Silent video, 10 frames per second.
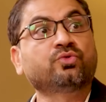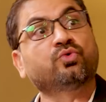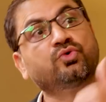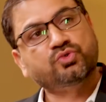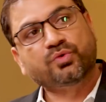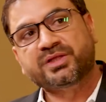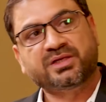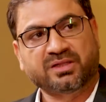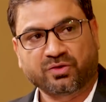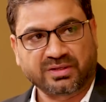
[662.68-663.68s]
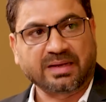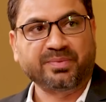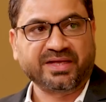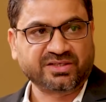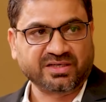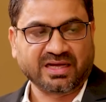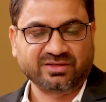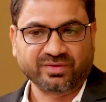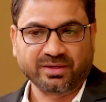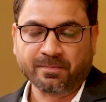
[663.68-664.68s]
those 23,000 applications
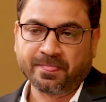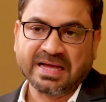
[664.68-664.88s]
as well.